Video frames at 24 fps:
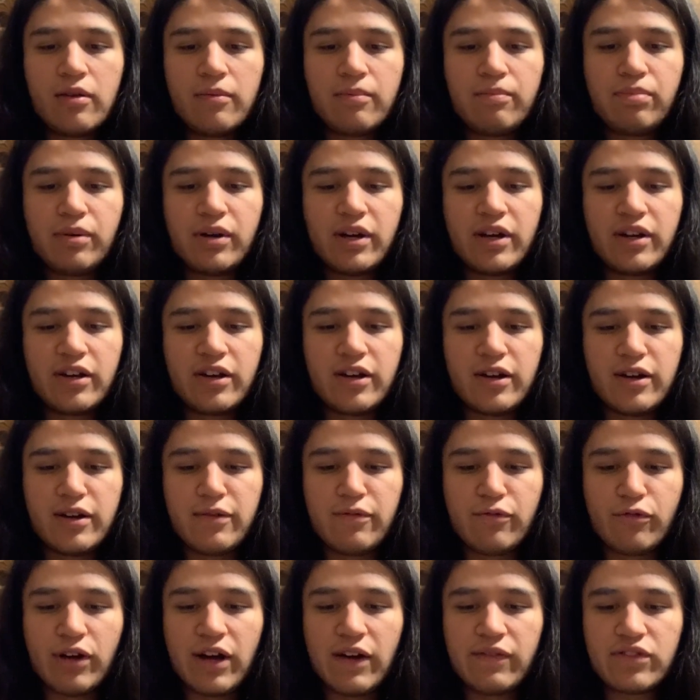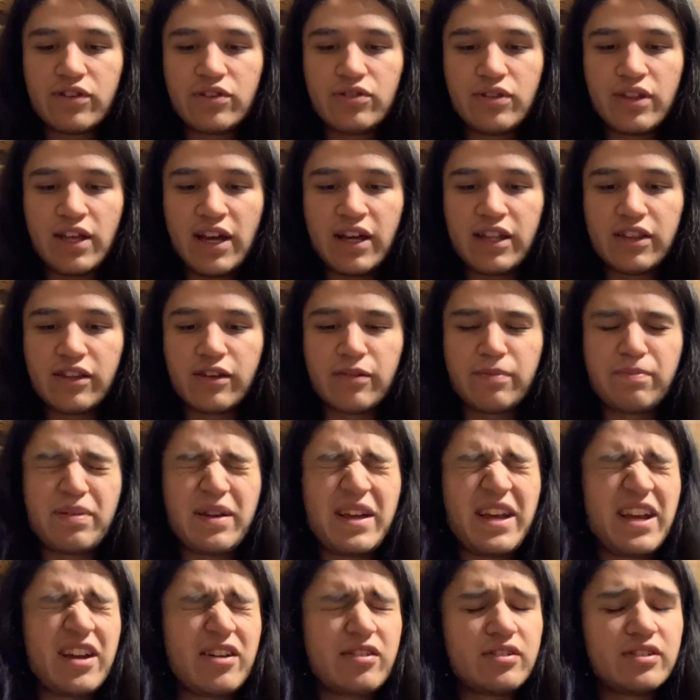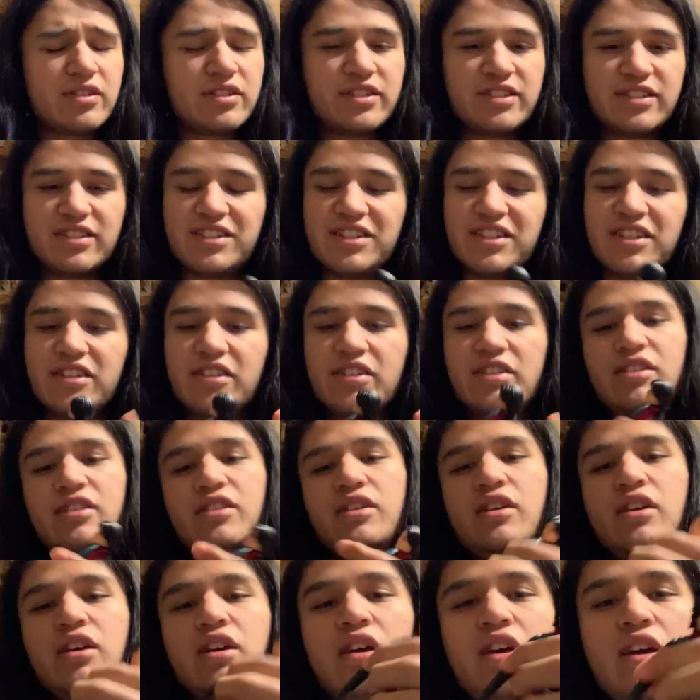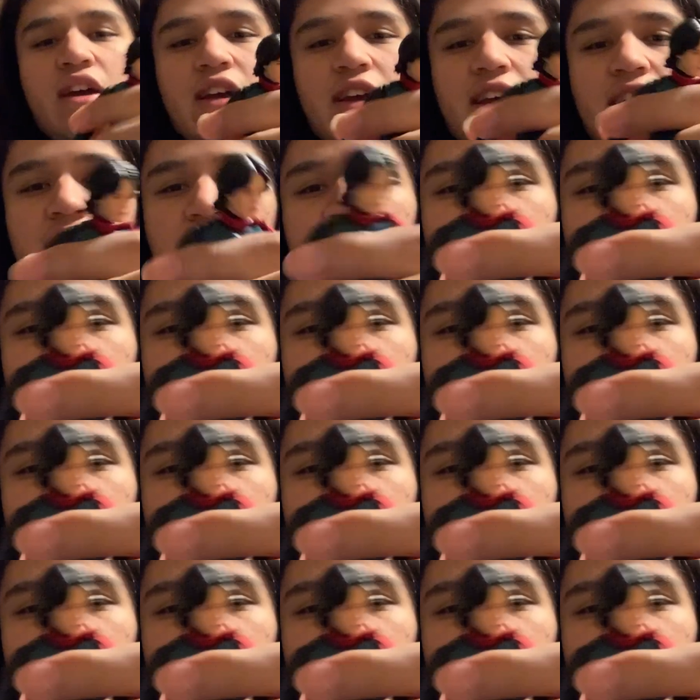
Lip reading: But we'll have to do that in the comparison. And